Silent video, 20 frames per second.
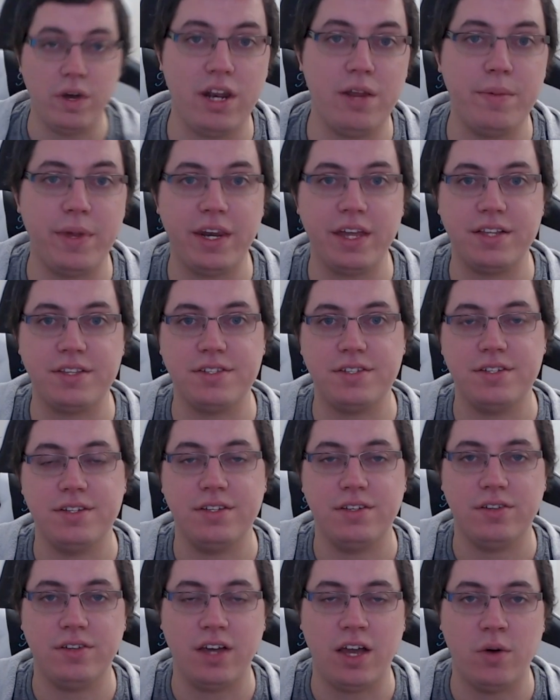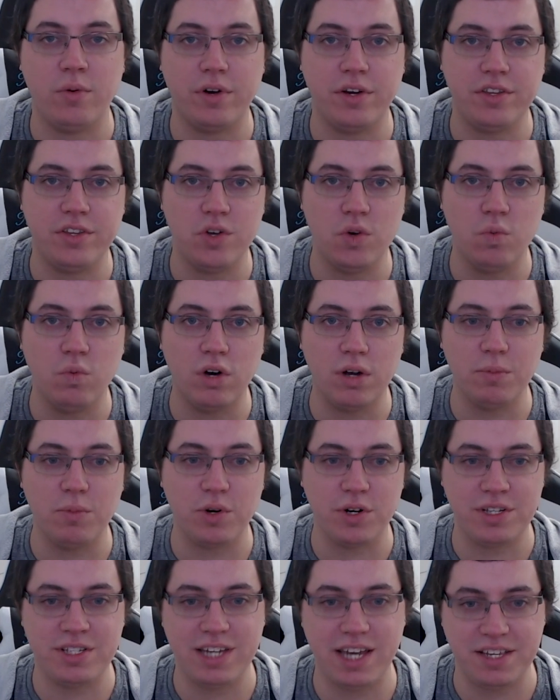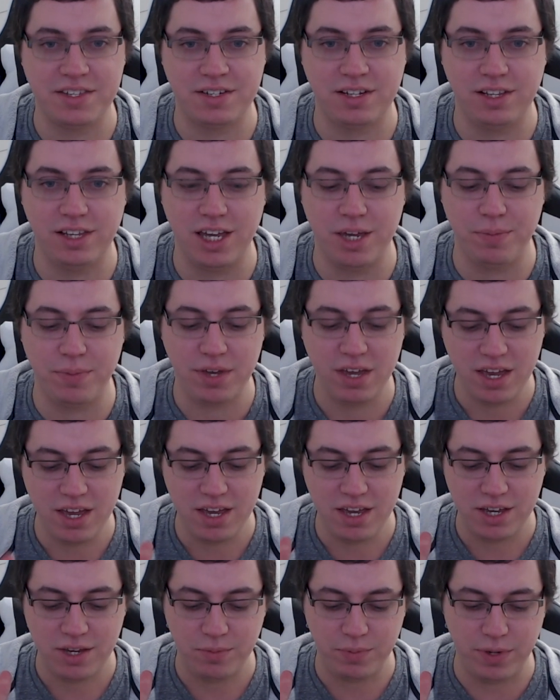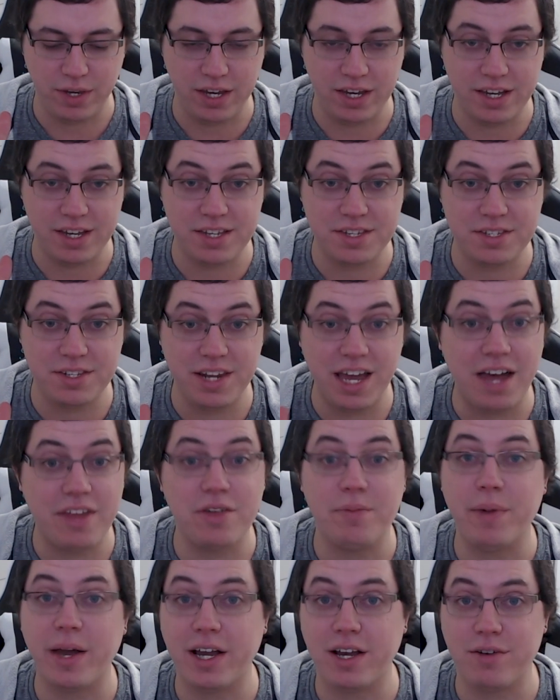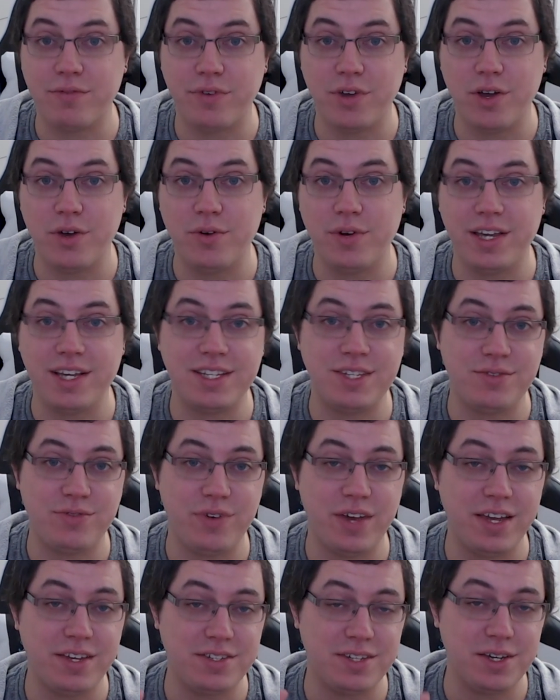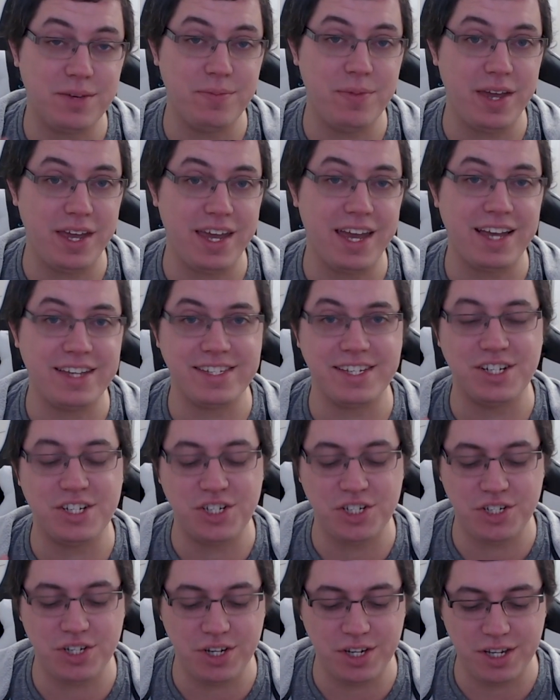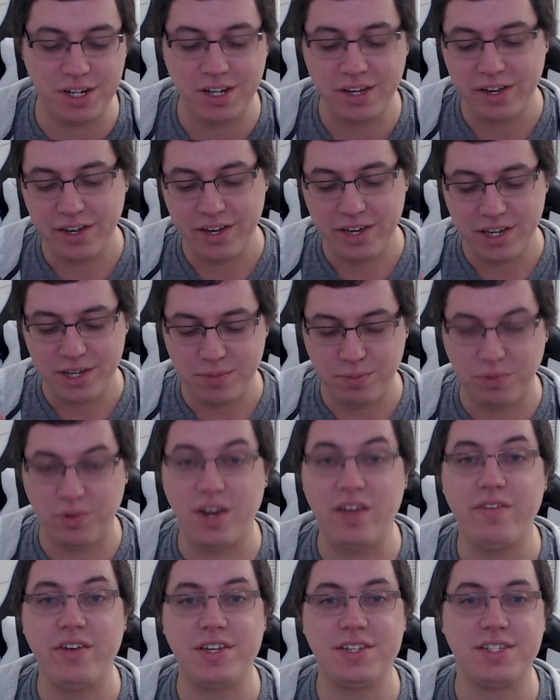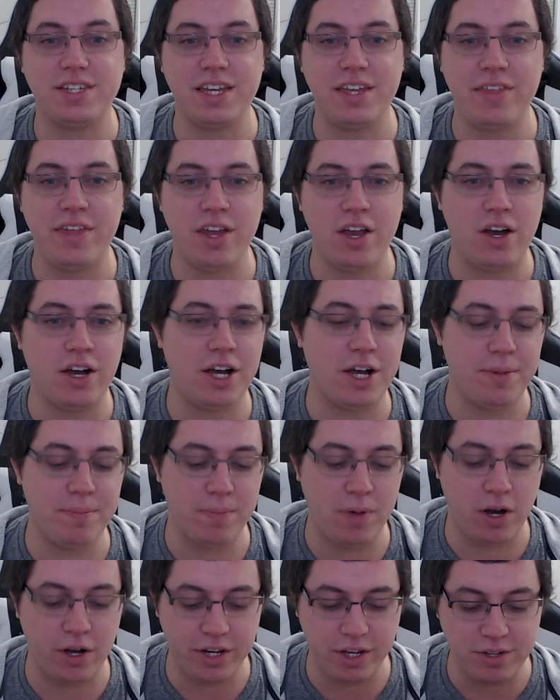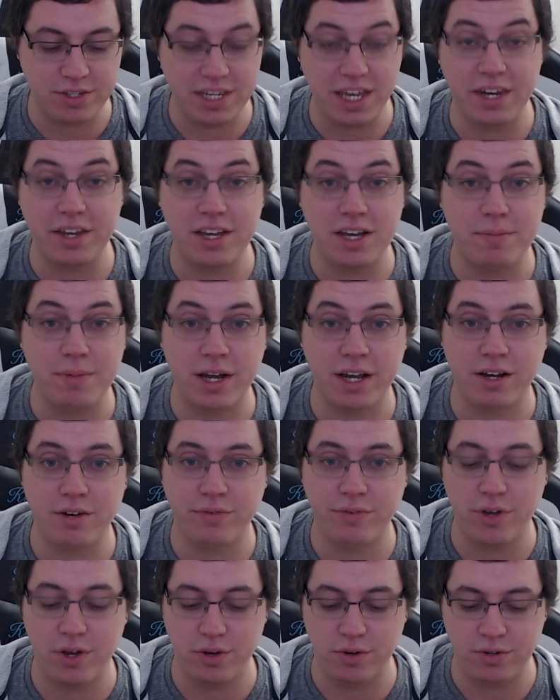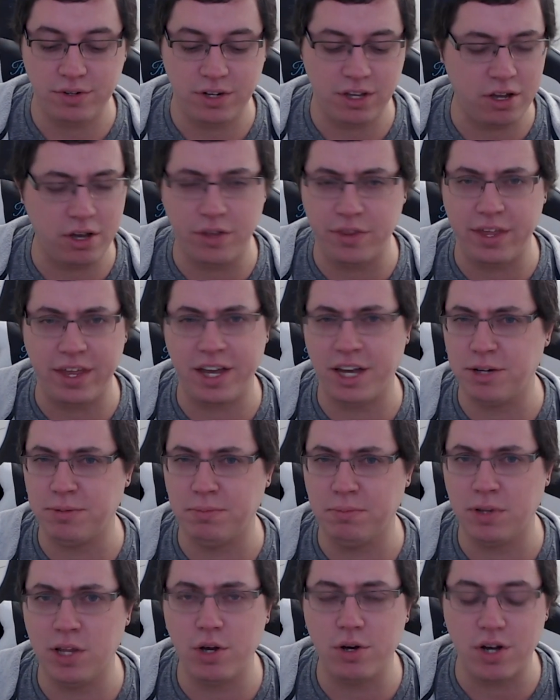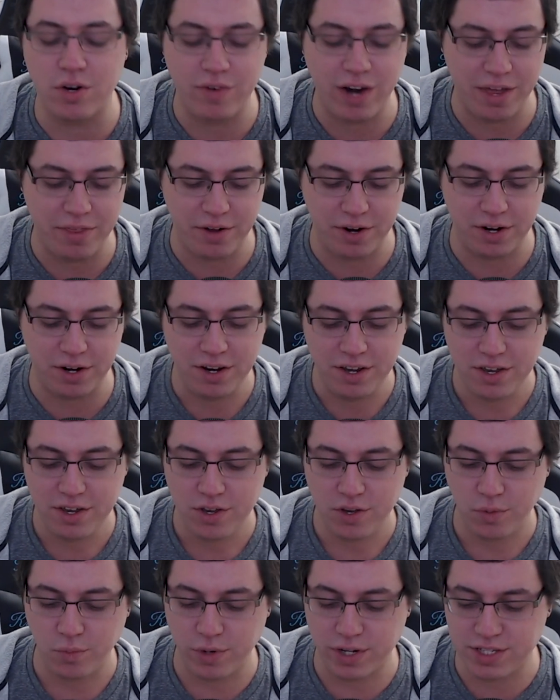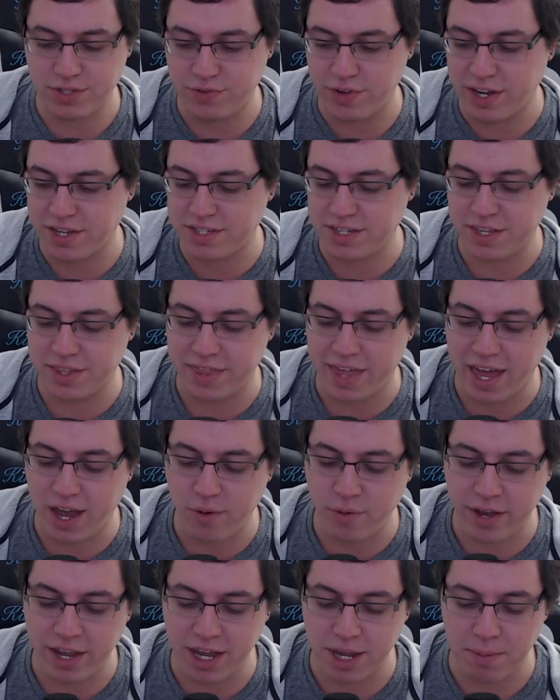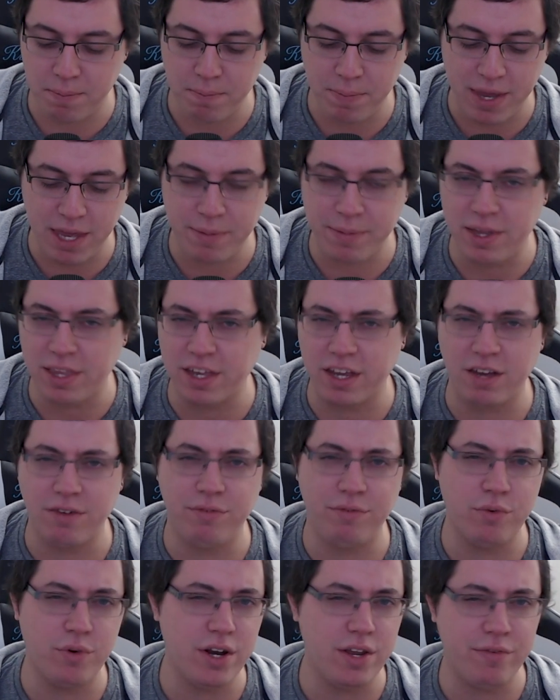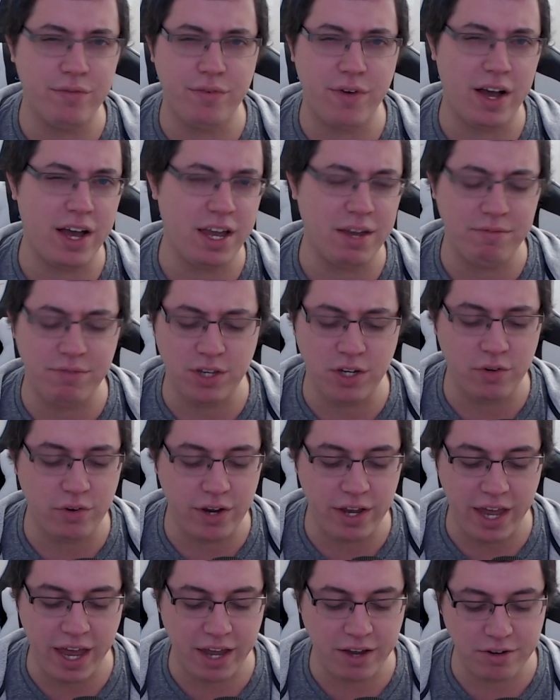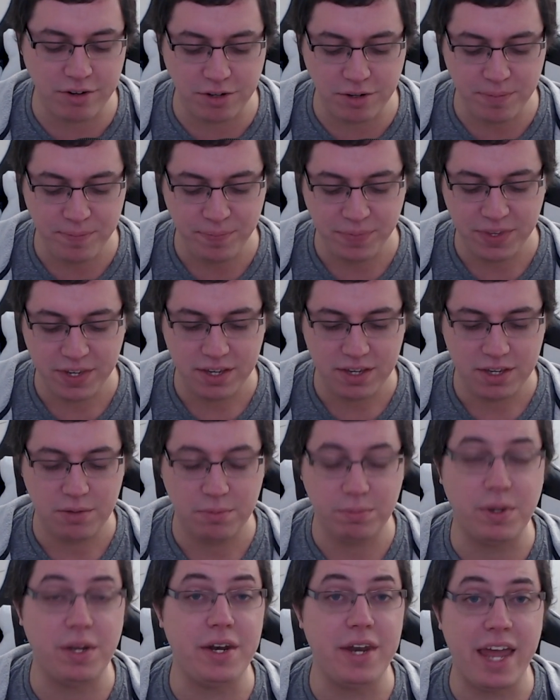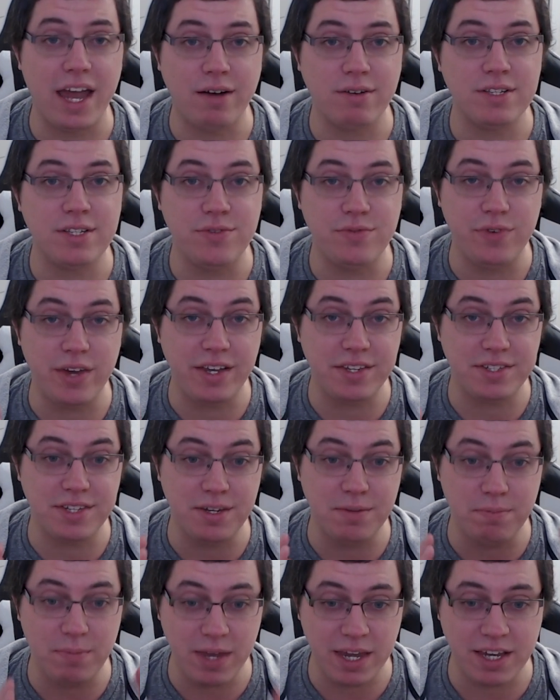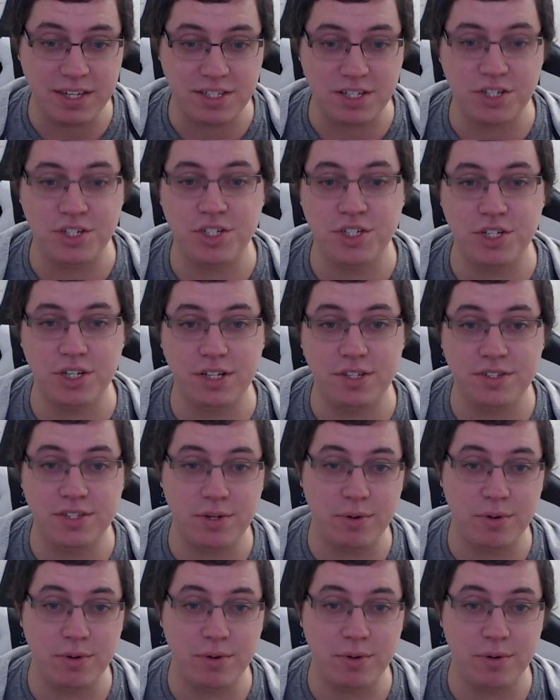Wait a minute. I want to do one more test clip because now the microphone is facing me as it should. Previously, the Audio-Technica microphone, the logo rather, was facing that way at maybe like a 45-degree angle. But now it's facing me as it should.